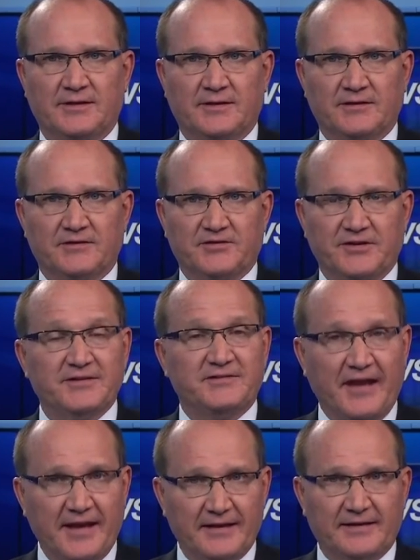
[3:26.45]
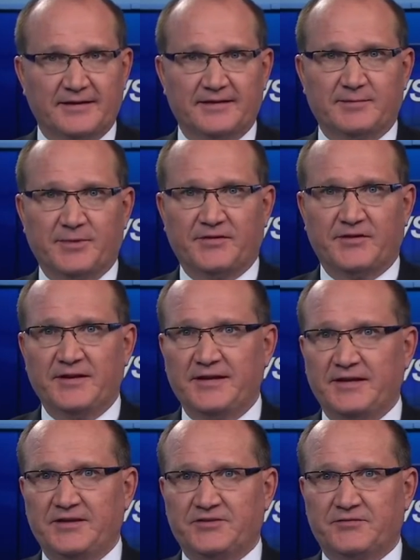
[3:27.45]
Listen intently about the
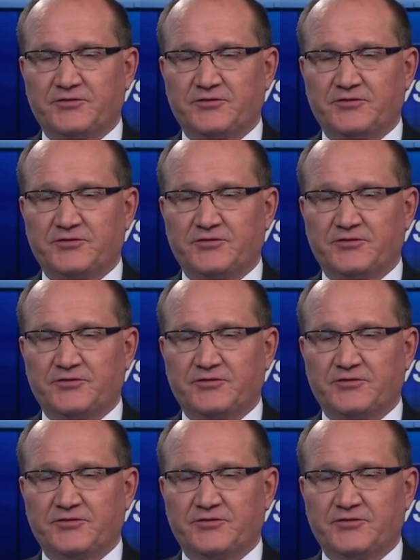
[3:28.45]
needs of